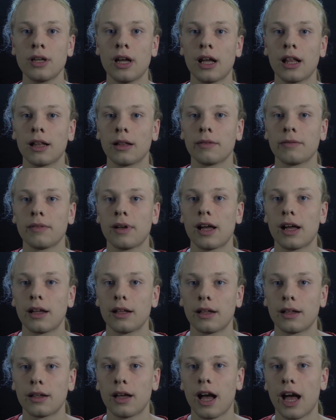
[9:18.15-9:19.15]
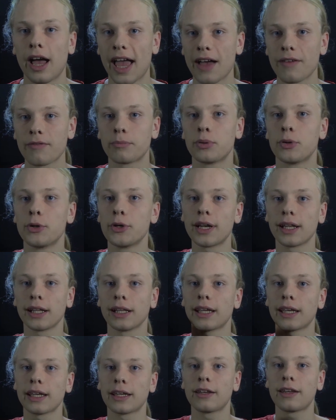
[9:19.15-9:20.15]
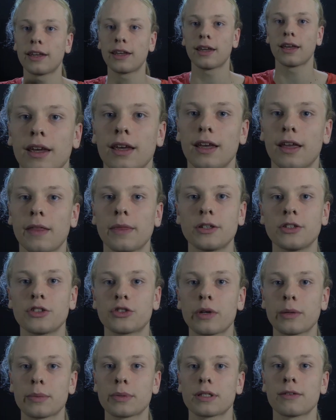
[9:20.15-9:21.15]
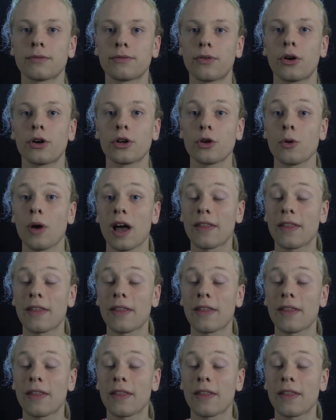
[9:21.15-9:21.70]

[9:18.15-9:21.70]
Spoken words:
I have put a link in the description for you.